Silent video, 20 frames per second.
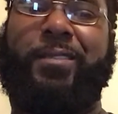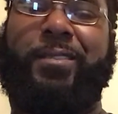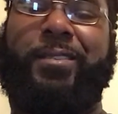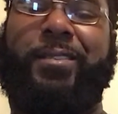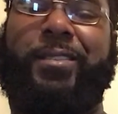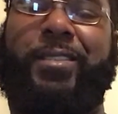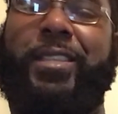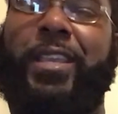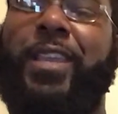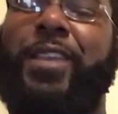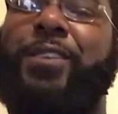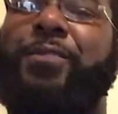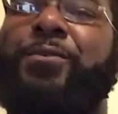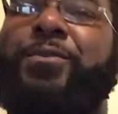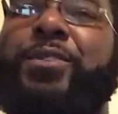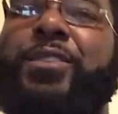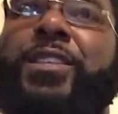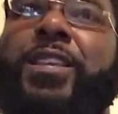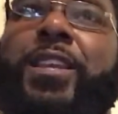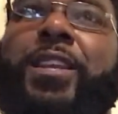say you
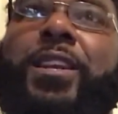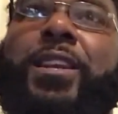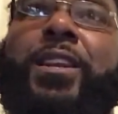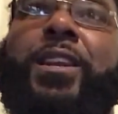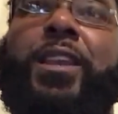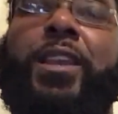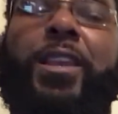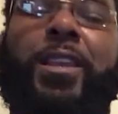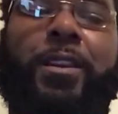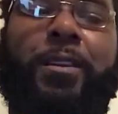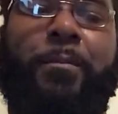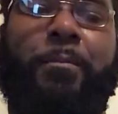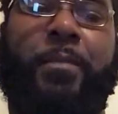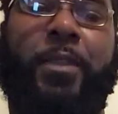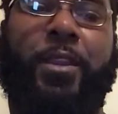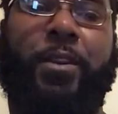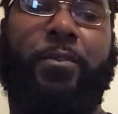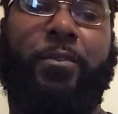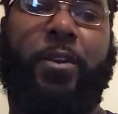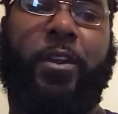sitting in the
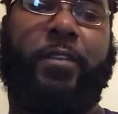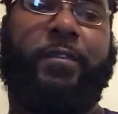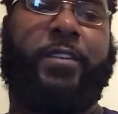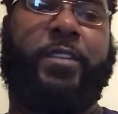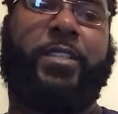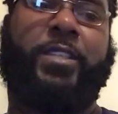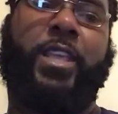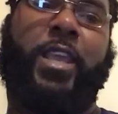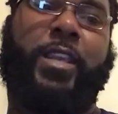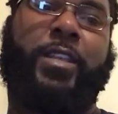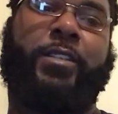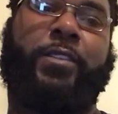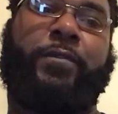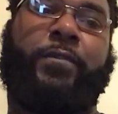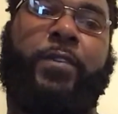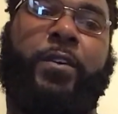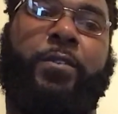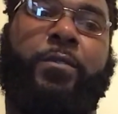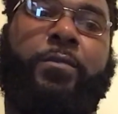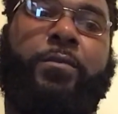middle of a
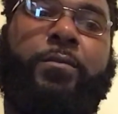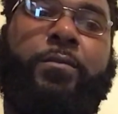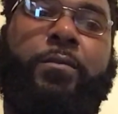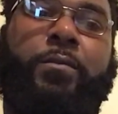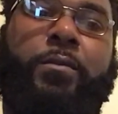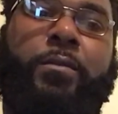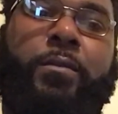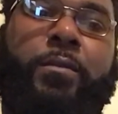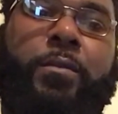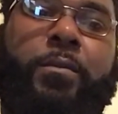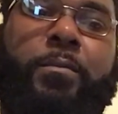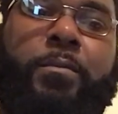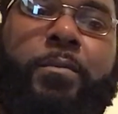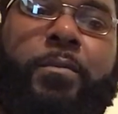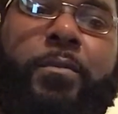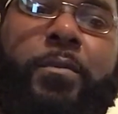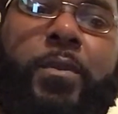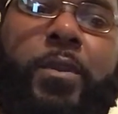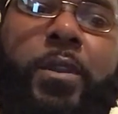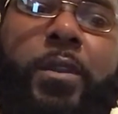saxophone
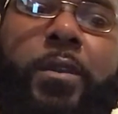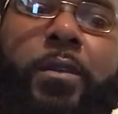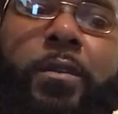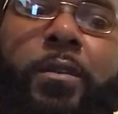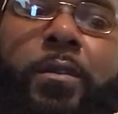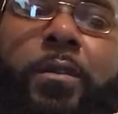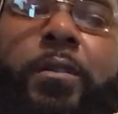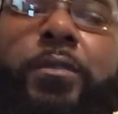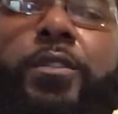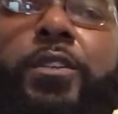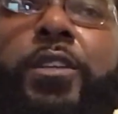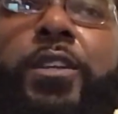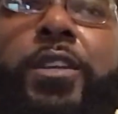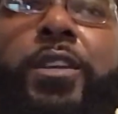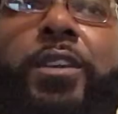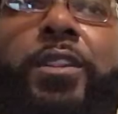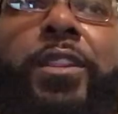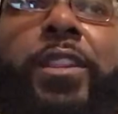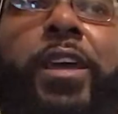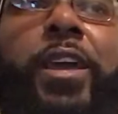to
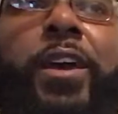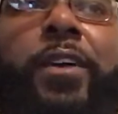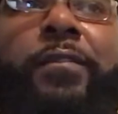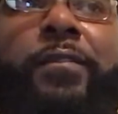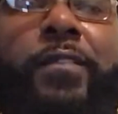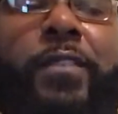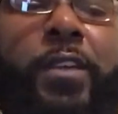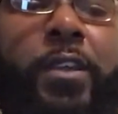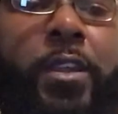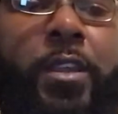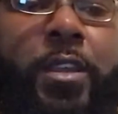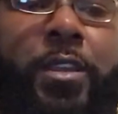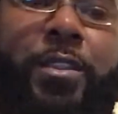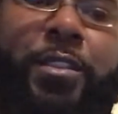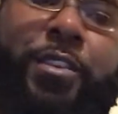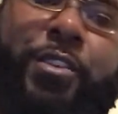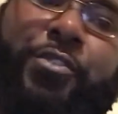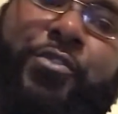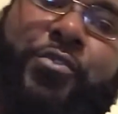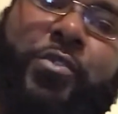your left,
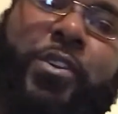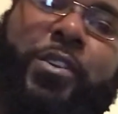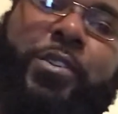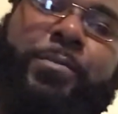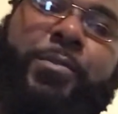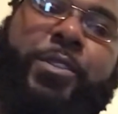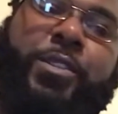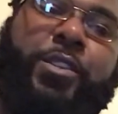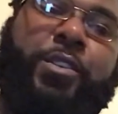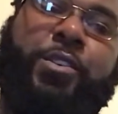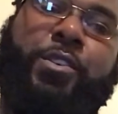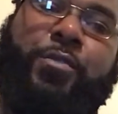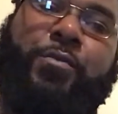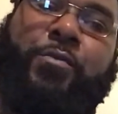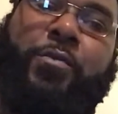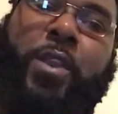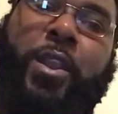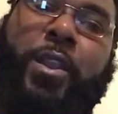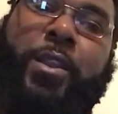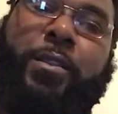the drums to your
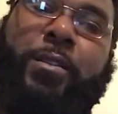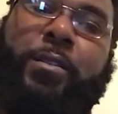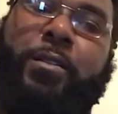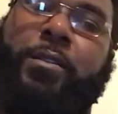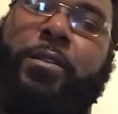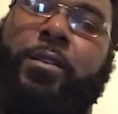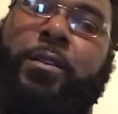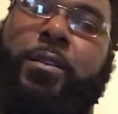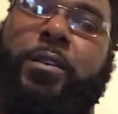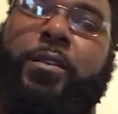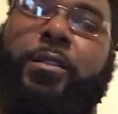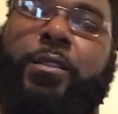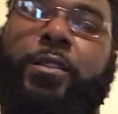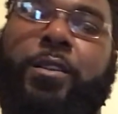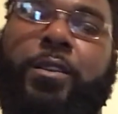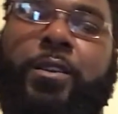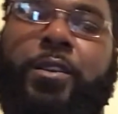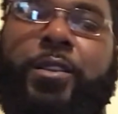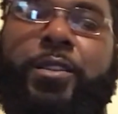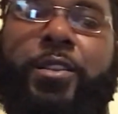right, the
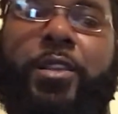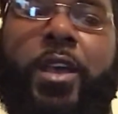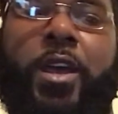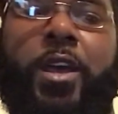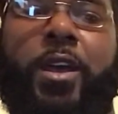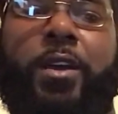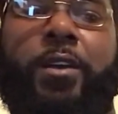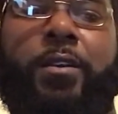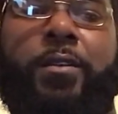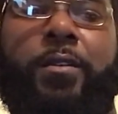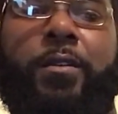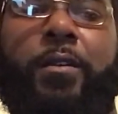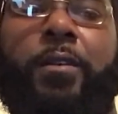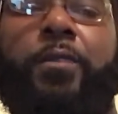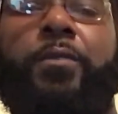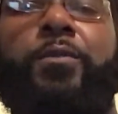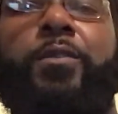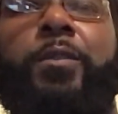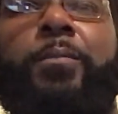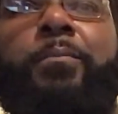guitar
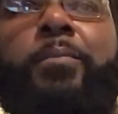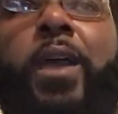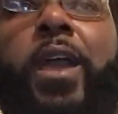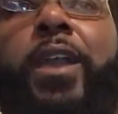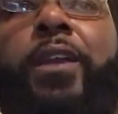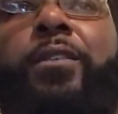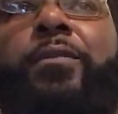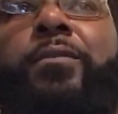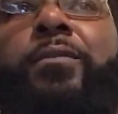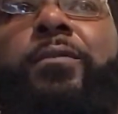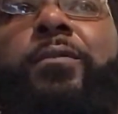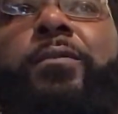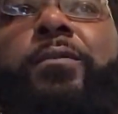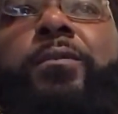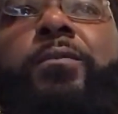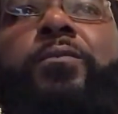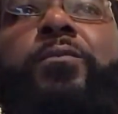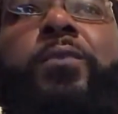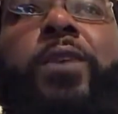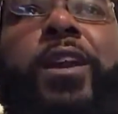on your back
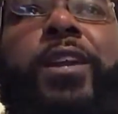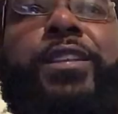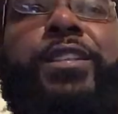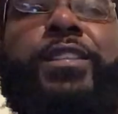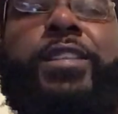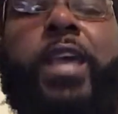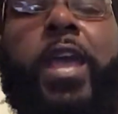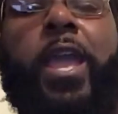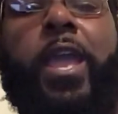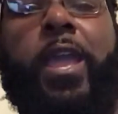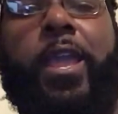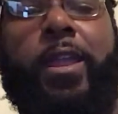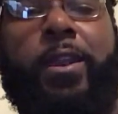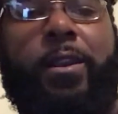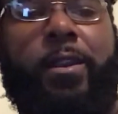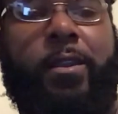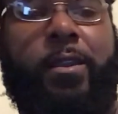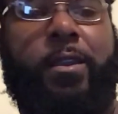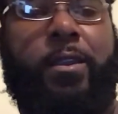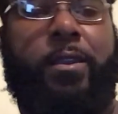right side,
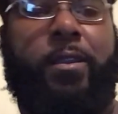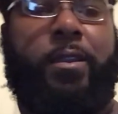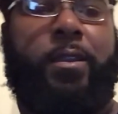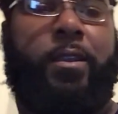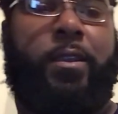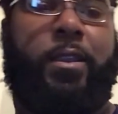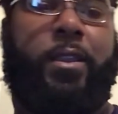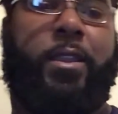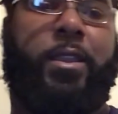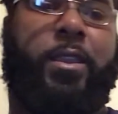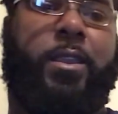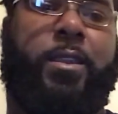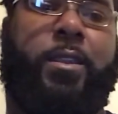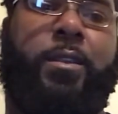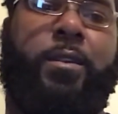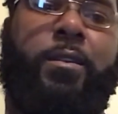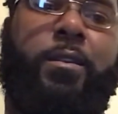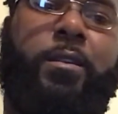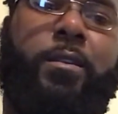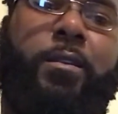
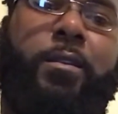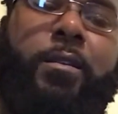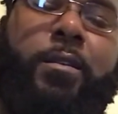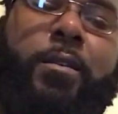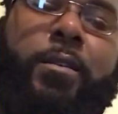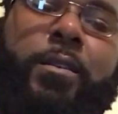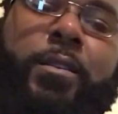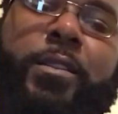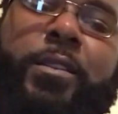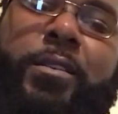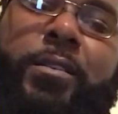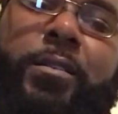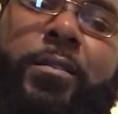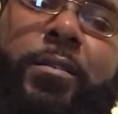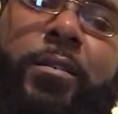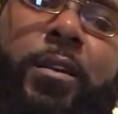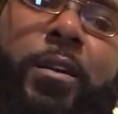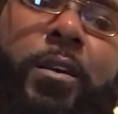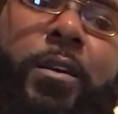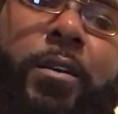and the
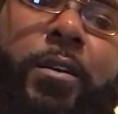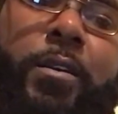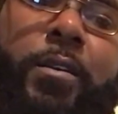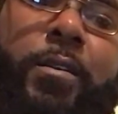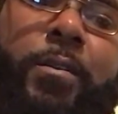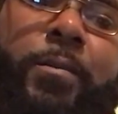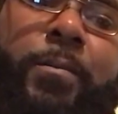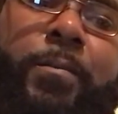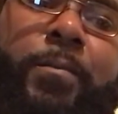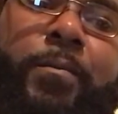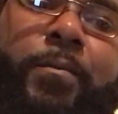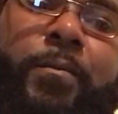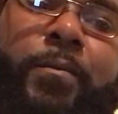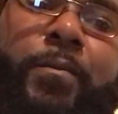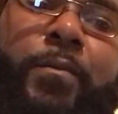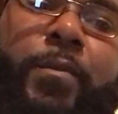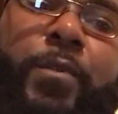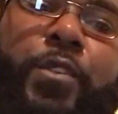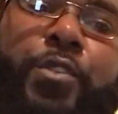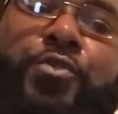
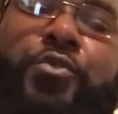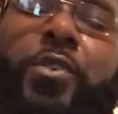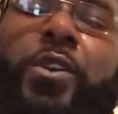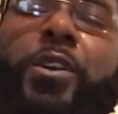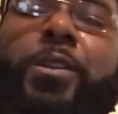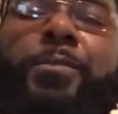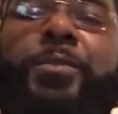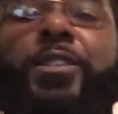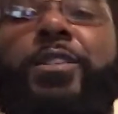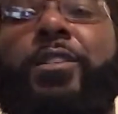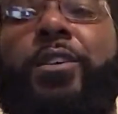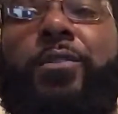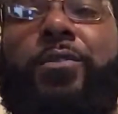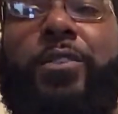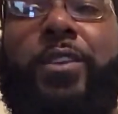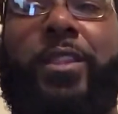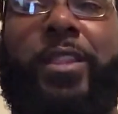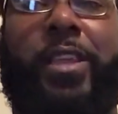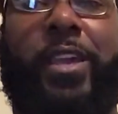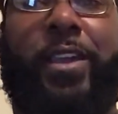drums is on
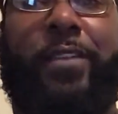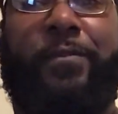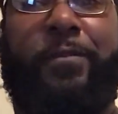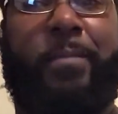your left